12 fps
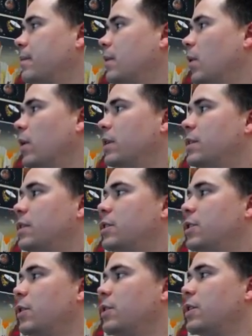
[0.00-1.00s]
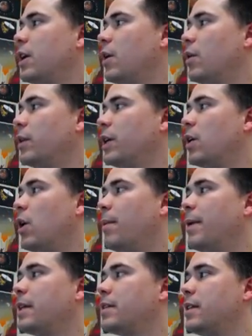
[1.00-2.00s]
or students can only
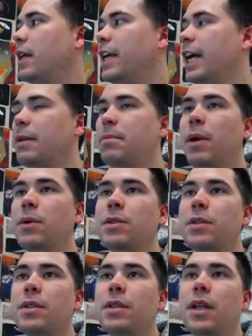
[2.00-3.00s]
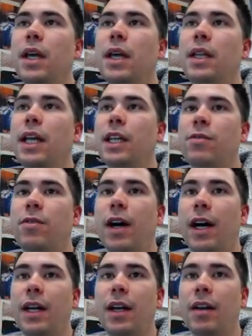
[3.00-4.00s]
comment, they can't post. That's
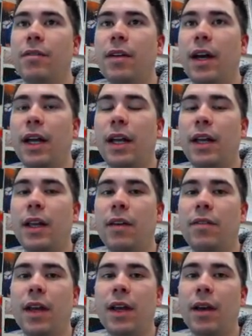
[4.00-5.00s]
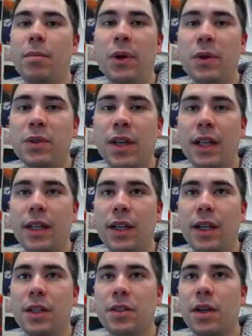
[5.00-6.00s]
fine, and if they abuse that, then
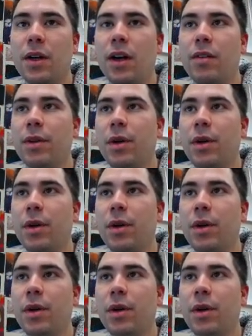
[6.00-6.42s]
you can turn off their